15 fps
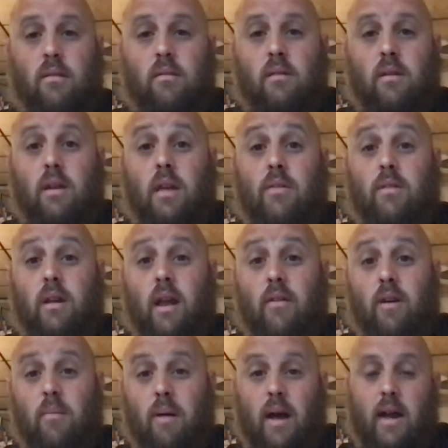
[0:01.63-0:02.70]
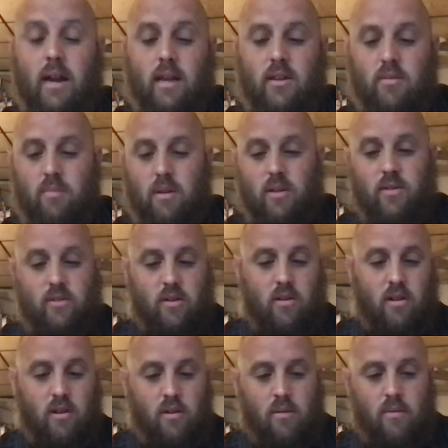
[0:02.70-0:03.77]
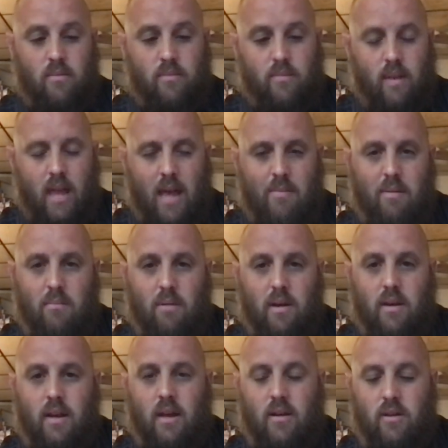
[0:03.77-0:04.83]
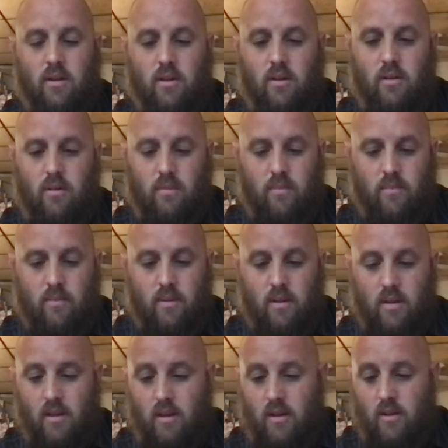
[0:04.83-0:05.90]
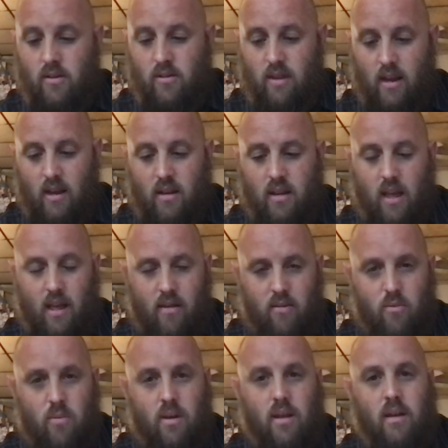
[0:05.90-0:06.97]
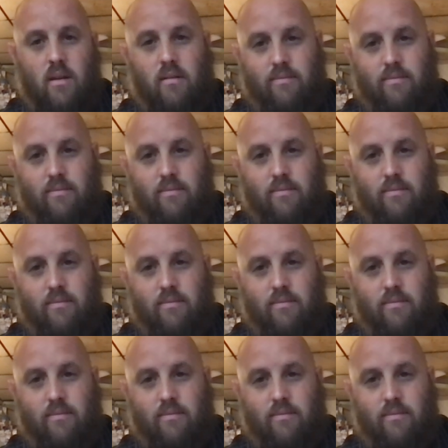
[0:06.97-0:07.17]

Good evening, everybody. It's Minister Lou. Happy Monday to you. Second day of the week.